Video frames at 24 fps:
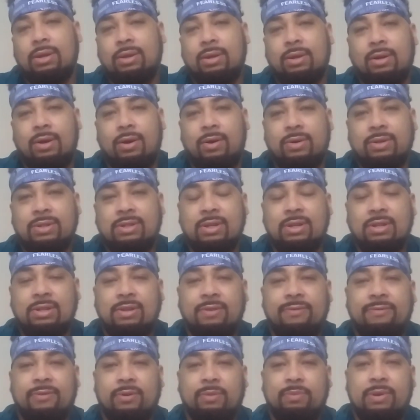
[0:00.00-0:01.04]
you know, it's
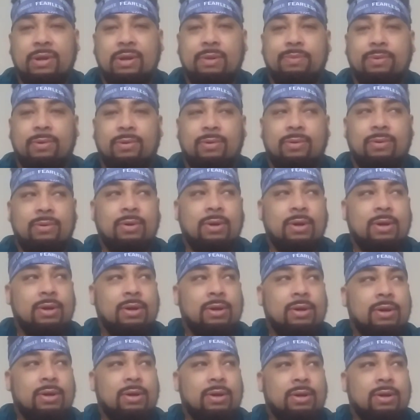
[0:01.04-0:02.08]
easy for people
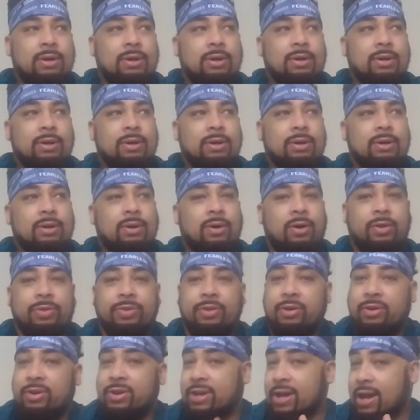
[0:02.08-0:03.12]
on
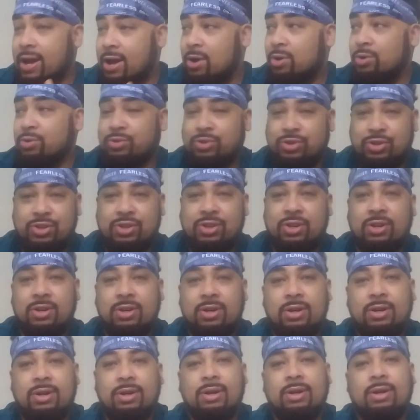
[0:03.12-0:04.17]
their couch
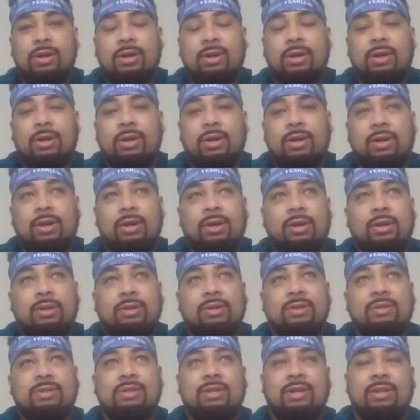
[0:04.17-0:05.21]

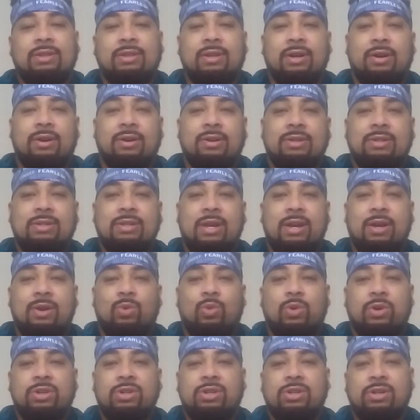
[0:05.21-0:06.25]
to sit there and say
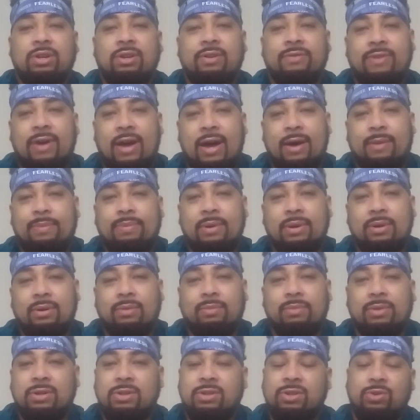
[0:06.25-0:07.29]
what should have
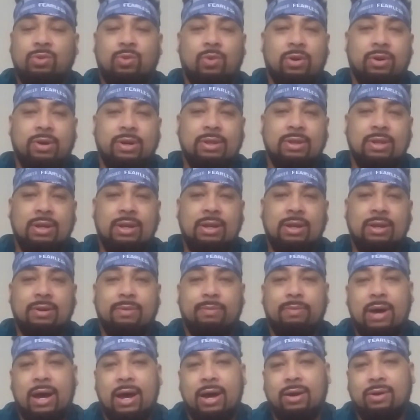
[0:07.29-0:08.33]
happened, but you weren't in the heat
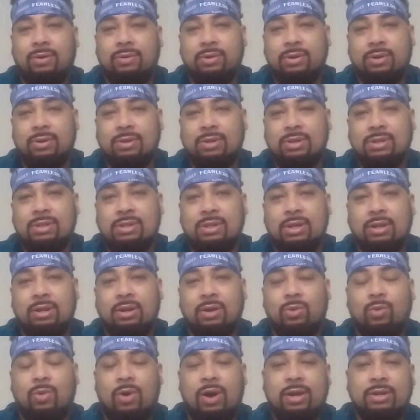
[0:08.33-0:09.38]
of battle. You're just sitting
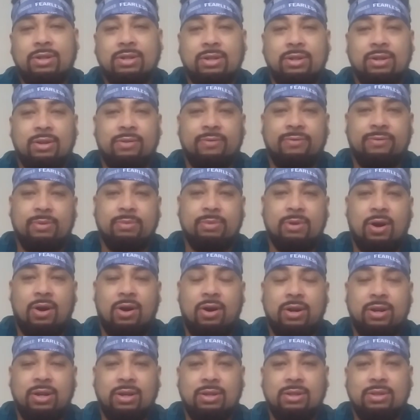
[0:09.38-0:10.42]
there watching it from the
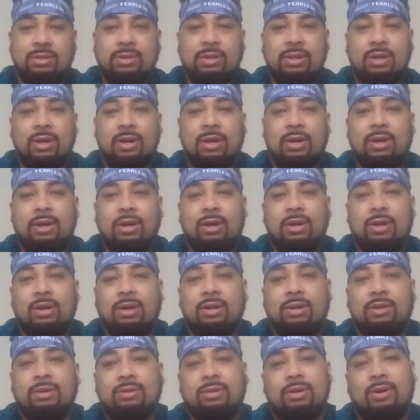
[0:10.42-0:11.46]
audience.
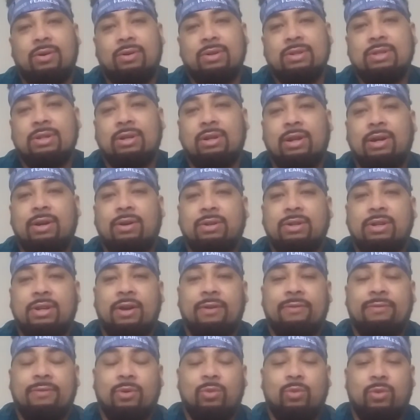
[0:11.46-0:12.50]
So it's a little
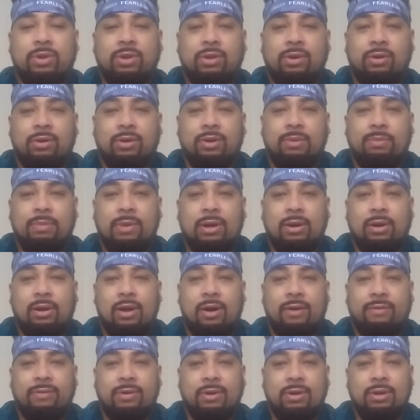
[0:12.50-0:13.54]
different when you're in the
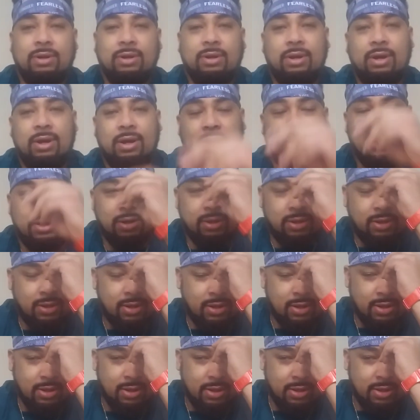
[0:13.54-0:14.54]
middle of it. And